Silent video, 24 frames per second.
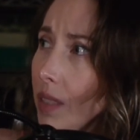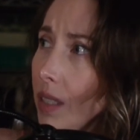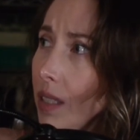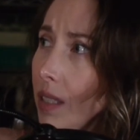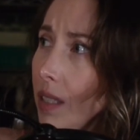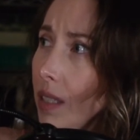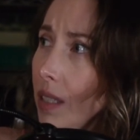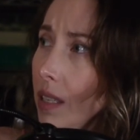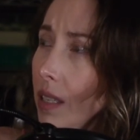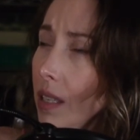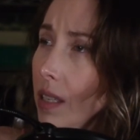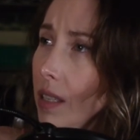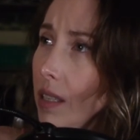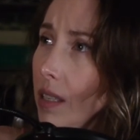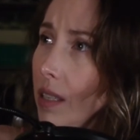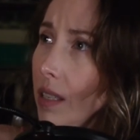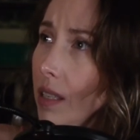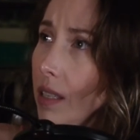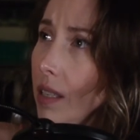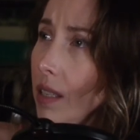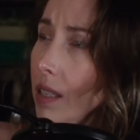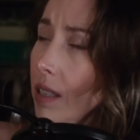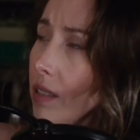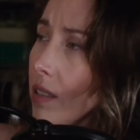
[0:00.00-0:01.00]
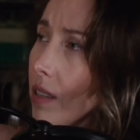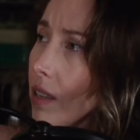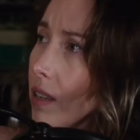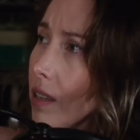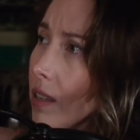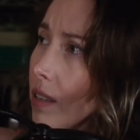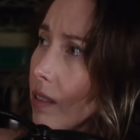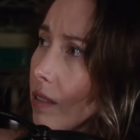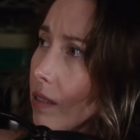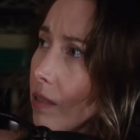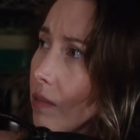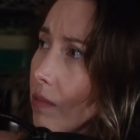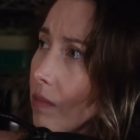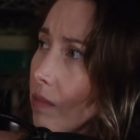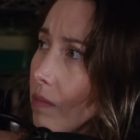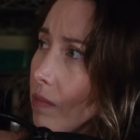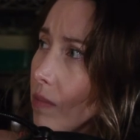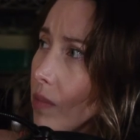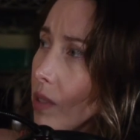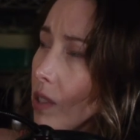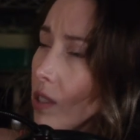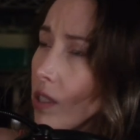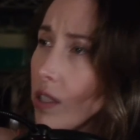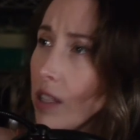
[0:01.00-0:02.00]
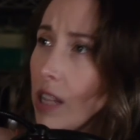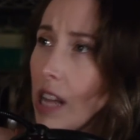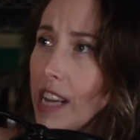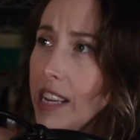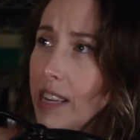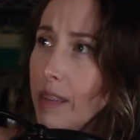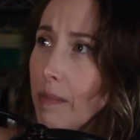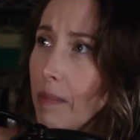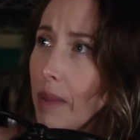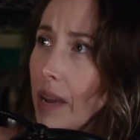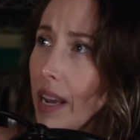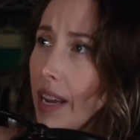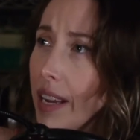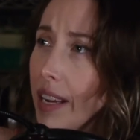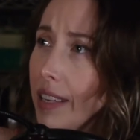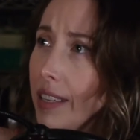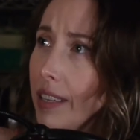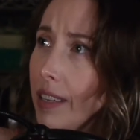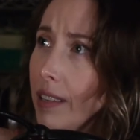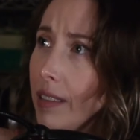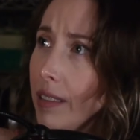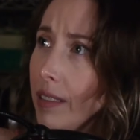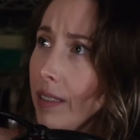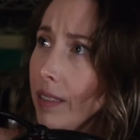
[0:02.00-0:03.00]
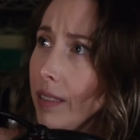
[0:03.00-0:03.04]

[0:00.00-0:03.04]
He's a slight man.